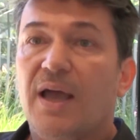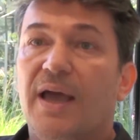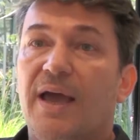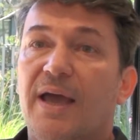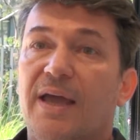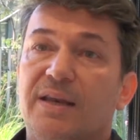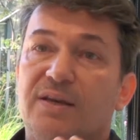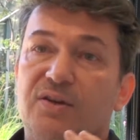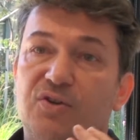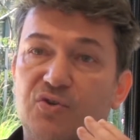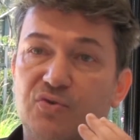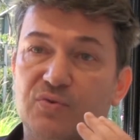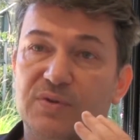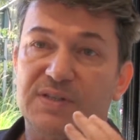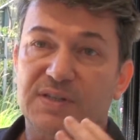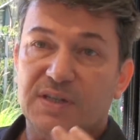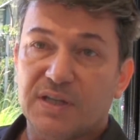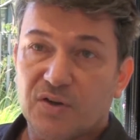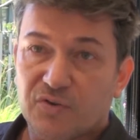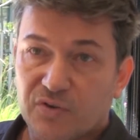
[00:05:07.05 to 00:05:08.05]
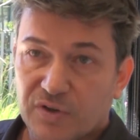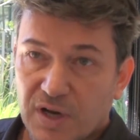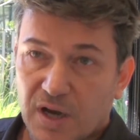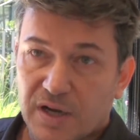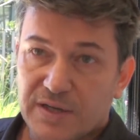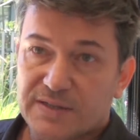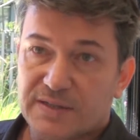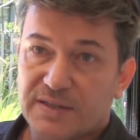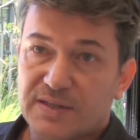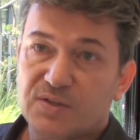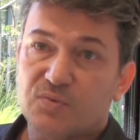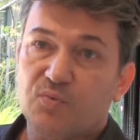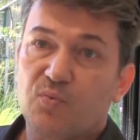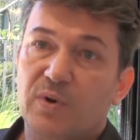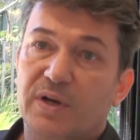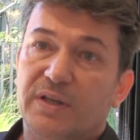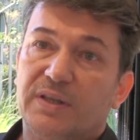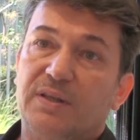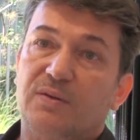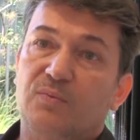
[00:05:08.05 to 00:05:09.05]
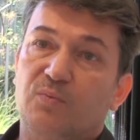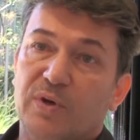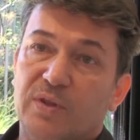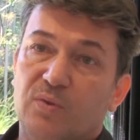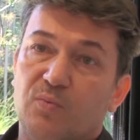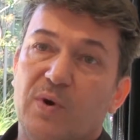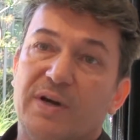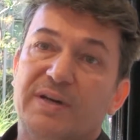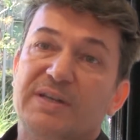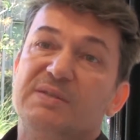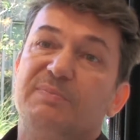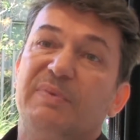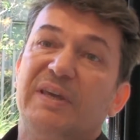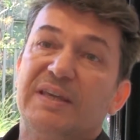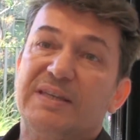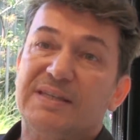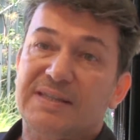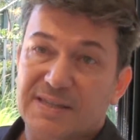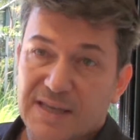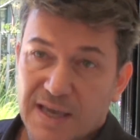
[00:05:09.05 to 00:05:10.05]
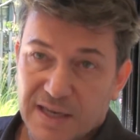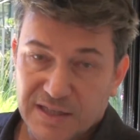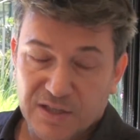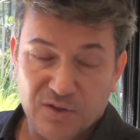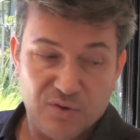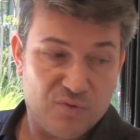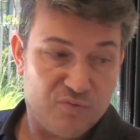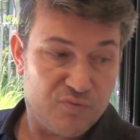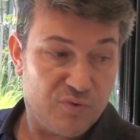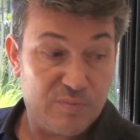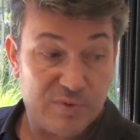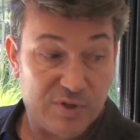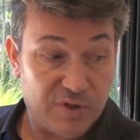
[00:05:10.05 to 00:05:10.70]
and to synchronize this with what is being said in the room.